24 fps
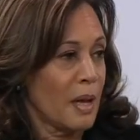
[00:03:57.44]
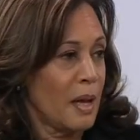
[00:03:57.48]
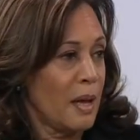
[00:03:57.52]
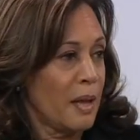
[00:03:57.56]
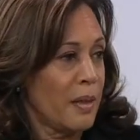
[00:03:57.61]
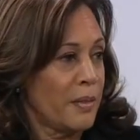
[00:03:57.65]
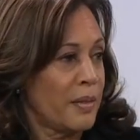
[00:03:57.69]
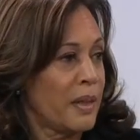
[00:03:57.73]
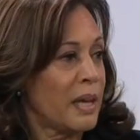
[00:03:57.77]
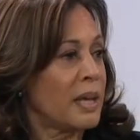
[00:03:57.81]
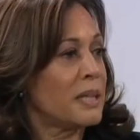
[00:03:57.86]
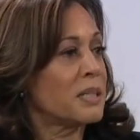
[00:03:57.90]

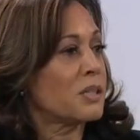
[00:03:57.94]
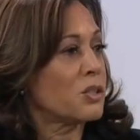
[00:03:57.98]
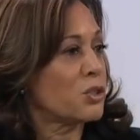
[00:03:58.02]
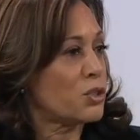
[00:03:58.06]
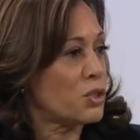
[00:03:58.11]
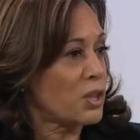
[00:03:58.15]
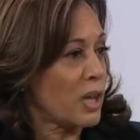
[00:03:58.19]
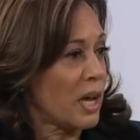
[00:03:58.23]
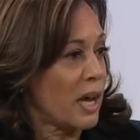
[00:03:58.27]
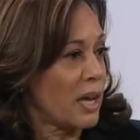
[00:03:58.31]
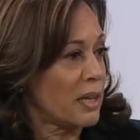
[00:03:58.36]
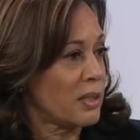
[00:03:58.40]
They
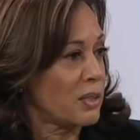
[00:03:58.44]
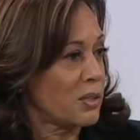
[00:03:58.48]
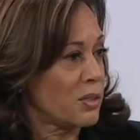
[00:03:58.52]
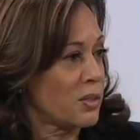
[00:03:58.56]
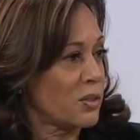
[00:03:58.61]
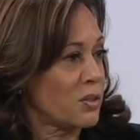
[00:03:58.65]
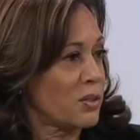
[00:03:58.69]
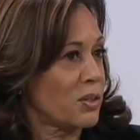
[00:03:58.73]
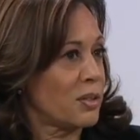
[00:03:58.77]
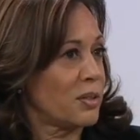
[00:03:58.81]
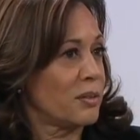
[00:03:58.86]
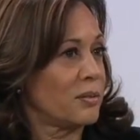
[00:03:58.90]

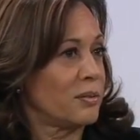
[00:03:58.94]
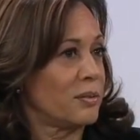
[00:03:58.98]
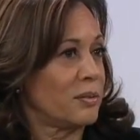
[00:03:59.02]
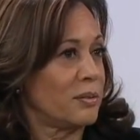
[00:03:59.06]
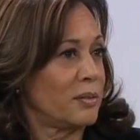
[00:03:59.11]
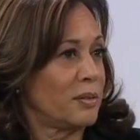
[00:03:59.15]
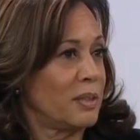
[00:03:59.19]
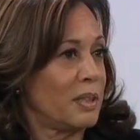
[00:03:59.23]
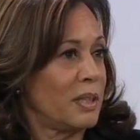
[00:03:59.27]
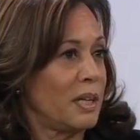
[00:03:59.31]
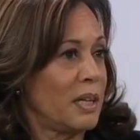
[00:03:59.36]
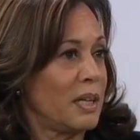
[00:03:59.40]
suggest
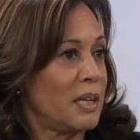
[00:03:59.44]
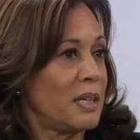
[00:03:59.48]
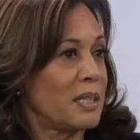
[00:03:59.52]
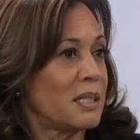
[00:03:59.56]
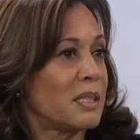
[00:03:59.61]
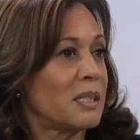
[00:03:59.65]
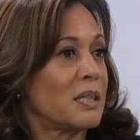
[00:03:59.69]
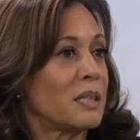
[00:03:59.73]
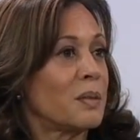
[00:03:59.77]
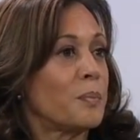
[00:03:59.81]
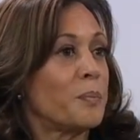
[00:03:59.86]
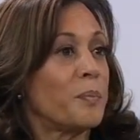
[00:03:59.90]
it
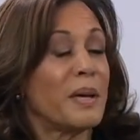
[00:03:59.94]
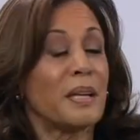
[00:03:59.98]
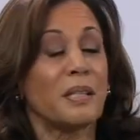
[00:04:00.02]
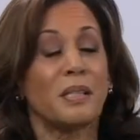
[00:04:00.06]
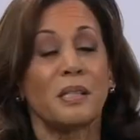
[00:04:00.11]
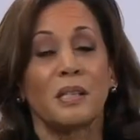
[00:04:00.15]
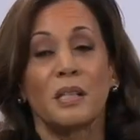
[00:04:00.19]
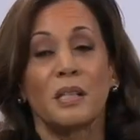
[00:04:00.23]
is in the best